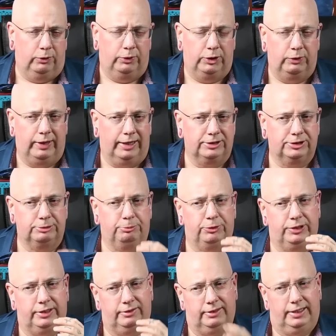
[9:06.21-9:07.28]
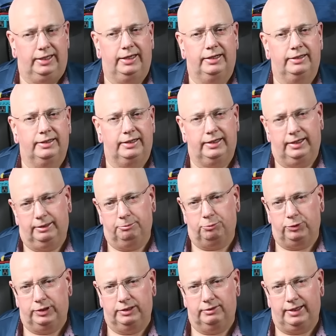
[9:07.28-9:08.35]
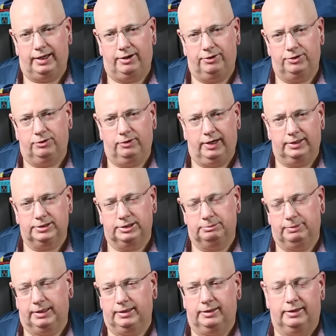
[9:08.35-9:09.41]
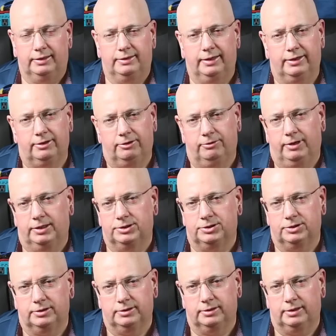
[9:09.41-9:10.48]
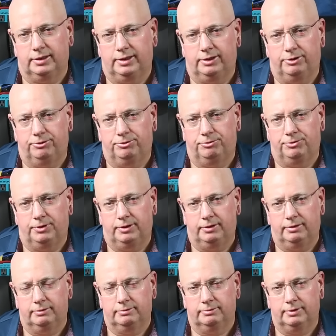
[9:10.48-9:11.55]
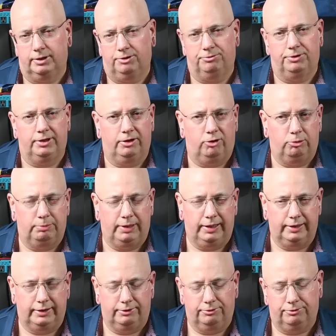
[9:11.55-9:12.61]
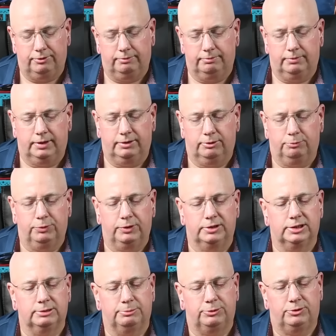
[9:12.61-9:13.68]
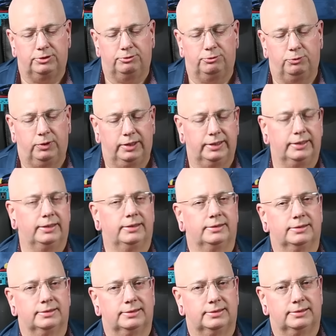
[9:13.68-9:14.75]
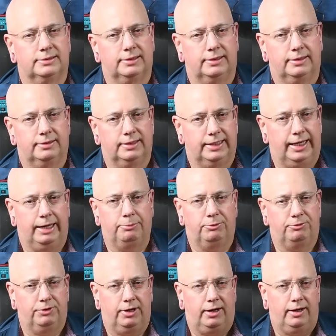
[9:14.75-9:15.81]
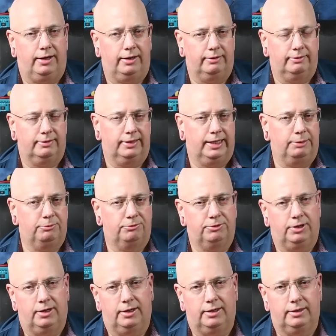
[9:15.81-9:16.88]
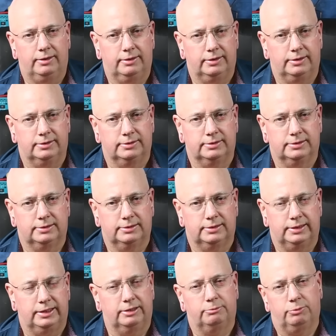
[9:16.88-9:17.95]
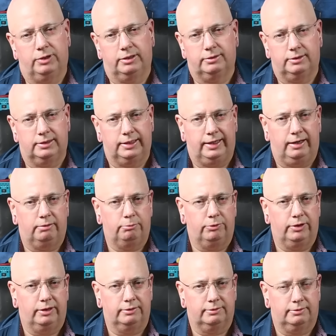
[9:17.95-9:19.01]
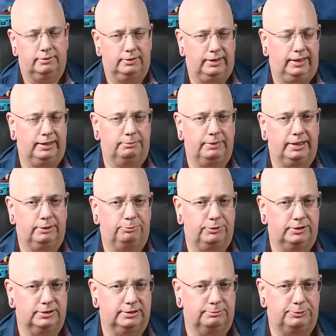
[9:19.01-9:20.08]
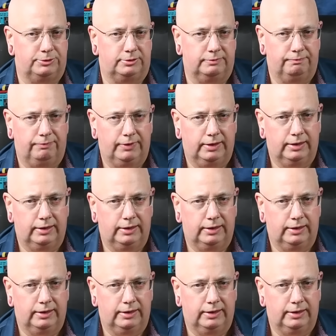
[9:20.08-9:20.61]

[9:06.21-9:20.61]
when you actually breathe in and breathe out, you're actually making a declaration of, uh, of the Almighty from uh, the principle of what is uh, the name of God. The name of God is the in breath and the out breath, the animating principle